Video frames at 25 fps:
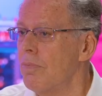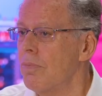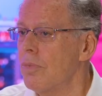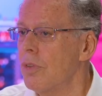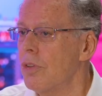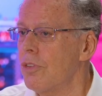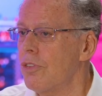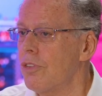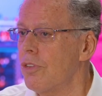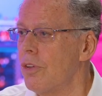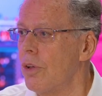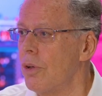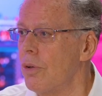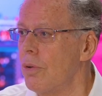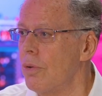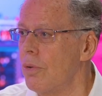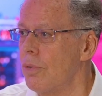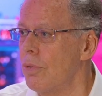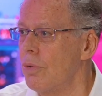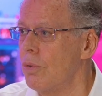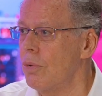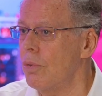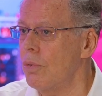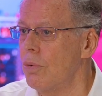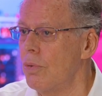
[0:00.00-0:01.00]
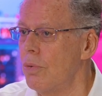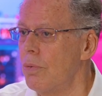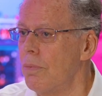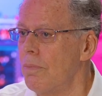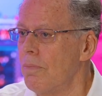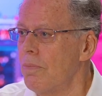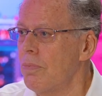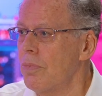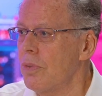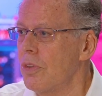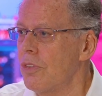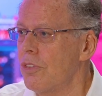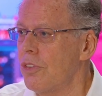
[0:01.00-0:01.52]
So
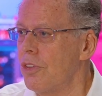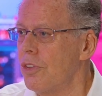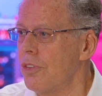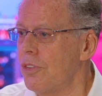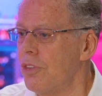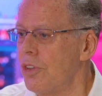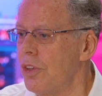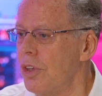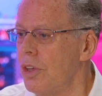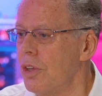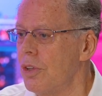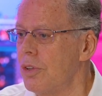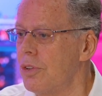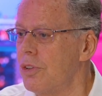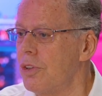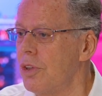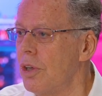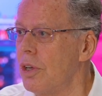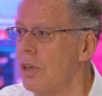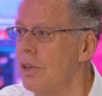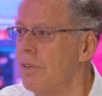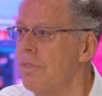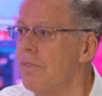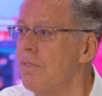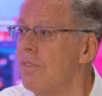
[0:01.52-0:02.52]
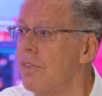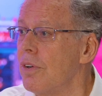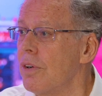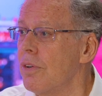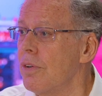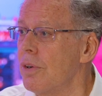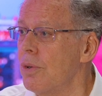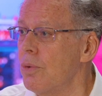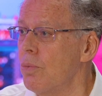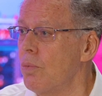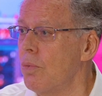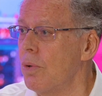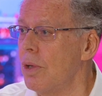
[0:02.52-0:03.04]
since he had done
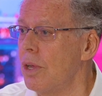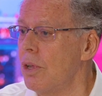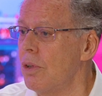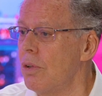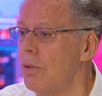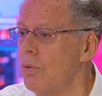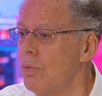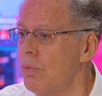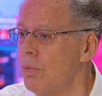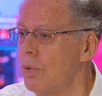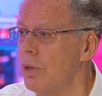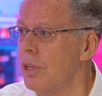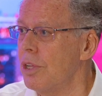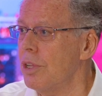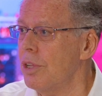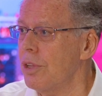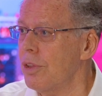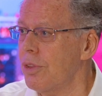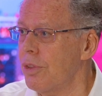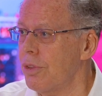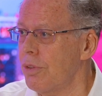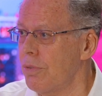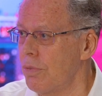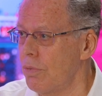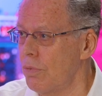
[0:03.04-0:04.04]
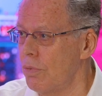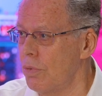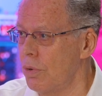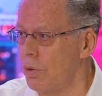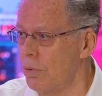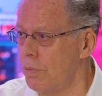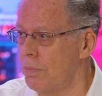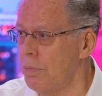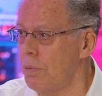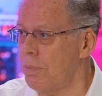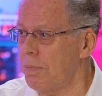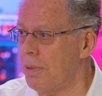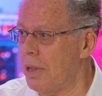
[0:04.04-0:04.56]
very well with
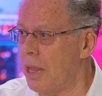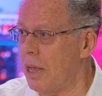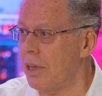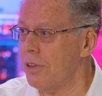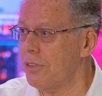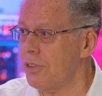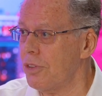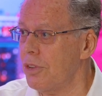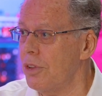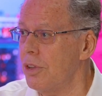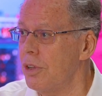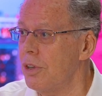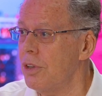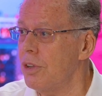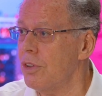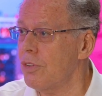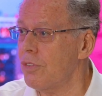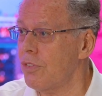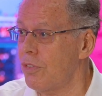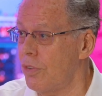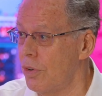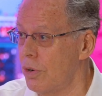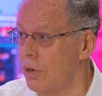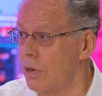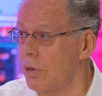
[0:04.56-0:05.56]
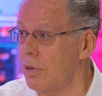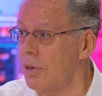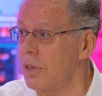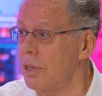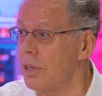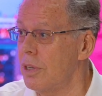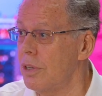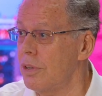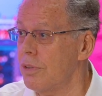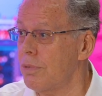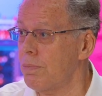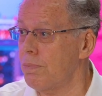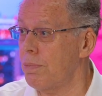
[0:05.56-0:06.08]
romoplastin as far
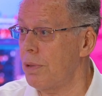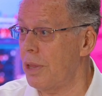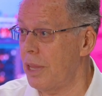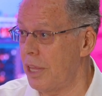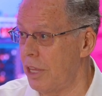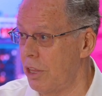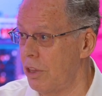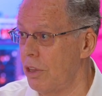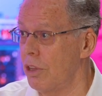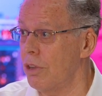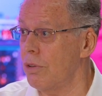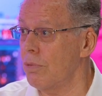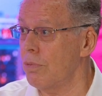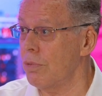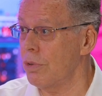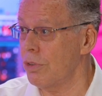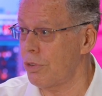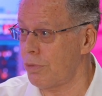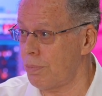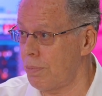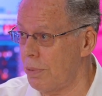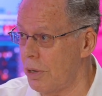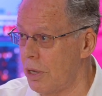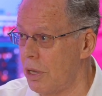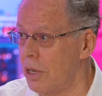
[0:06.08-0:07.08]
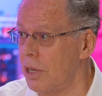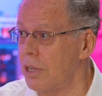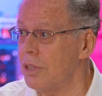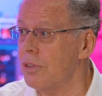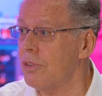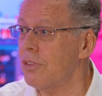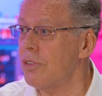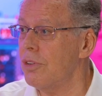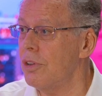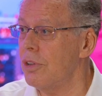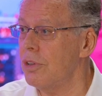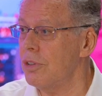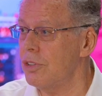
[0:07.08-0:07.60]
as platelet
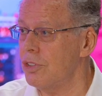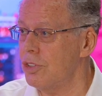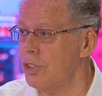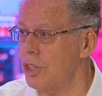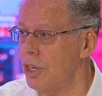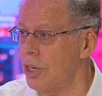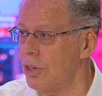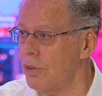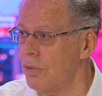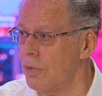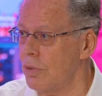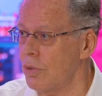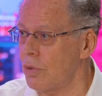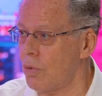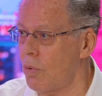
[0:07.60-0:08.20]
response and general